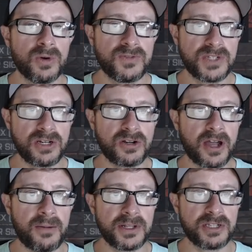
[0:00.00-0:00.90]
We've seen your
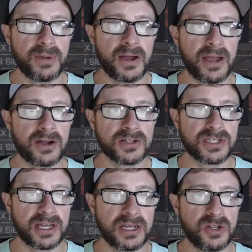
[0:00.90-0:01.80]
comments about how
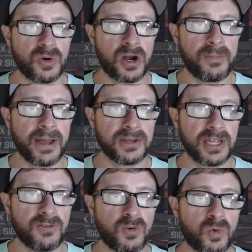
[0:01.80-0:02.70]
excited you are about
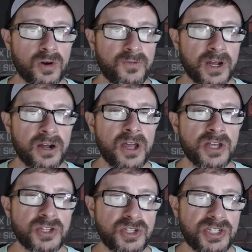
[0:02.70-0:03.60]
naval warfare,
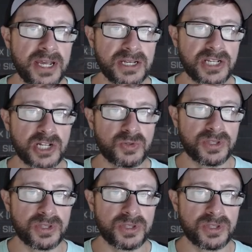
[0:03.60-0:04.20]
so stay in touch